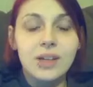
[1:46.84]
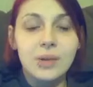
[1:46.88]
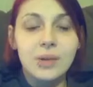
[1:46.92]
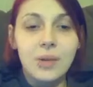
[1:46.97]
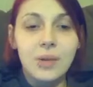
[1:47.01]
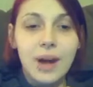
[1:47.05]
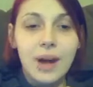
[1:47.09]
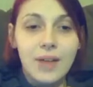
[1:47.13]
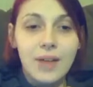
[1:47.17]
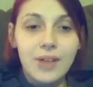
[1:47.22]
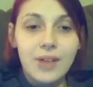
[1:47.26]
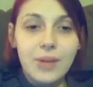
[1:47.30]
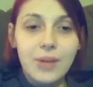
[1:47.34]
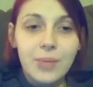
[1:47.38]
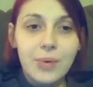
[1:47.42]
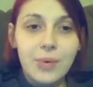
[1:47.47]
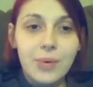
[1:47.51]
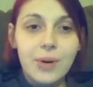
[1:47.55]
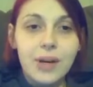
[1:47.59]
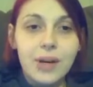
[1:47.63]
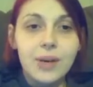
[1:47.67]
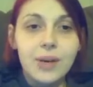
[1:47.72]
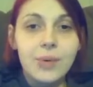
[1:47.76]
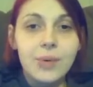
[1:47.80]
that we were having a
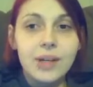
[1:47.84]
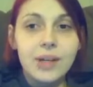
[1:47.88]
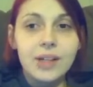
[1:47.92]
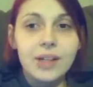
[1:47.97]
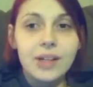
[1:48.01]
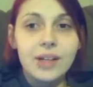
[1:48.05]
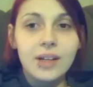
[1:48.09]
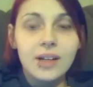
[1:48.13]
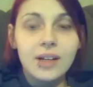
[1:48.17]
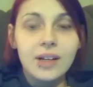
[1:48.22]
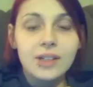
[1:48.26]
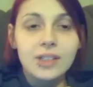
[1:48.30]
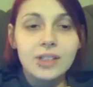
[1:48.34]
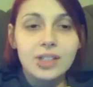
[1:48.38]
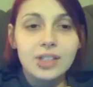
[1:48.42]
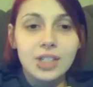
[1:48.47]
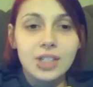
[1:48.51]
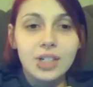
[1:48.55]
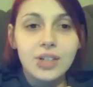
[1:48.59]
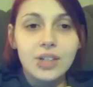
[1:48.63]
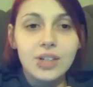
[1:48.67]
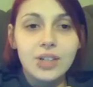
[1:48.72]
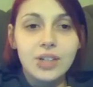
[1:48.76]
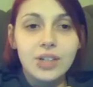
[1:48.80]
boy. We did a
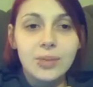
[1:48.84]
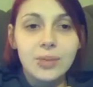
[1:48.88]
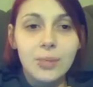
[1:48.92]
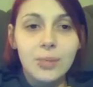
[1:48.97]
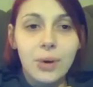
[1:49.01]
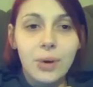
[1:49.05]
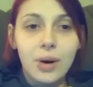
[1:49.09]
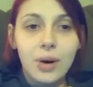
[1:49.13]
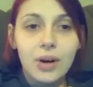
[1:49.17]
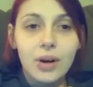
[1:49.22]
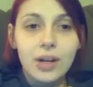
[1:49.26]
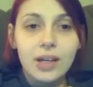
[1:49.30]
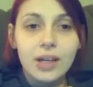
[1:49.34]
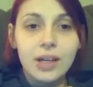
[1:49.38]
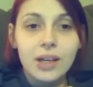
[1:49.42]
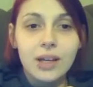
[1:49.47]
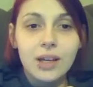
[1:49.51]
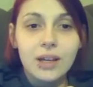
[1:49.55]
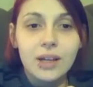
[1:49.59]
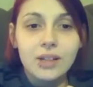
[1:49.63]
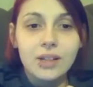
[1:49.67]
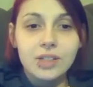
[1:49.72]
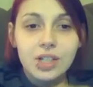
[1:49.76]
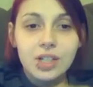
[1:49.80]
gender
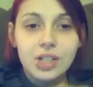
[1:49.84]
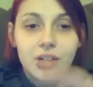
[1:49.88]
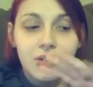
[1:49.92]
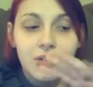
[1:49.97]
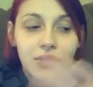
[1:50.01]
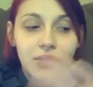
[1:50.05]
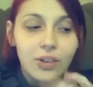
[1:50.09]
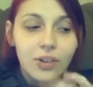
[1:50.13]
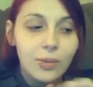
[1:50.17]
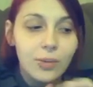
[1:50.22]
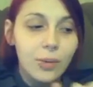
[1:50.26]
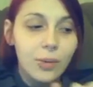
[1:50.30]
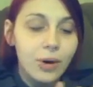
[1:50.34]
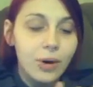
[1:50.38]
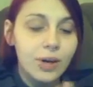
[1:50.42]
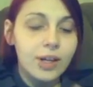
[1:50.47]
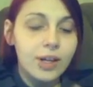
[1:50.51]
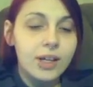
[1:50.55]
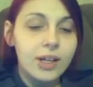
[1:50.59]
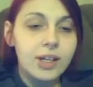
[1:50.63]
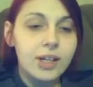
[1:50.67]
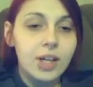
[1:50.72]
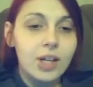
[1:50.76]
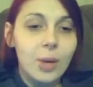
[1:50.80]
party, a gender reveal
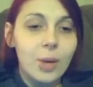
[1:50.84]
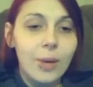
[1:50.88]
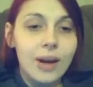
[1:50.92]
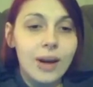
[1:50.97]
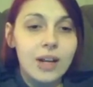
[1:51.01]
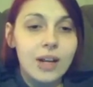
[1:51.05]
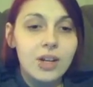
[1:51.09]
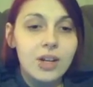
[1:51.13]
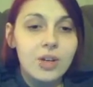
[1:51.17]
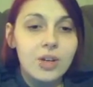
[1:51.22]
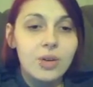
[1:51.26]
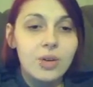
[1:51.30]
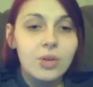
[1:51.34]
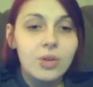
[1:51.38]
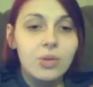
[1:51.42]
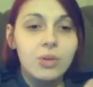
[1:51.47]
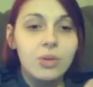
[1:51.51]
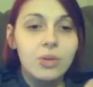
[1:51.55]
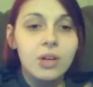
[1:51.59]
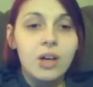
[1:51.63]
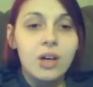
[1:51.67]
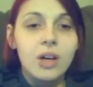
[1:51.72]
party. Nobody knew.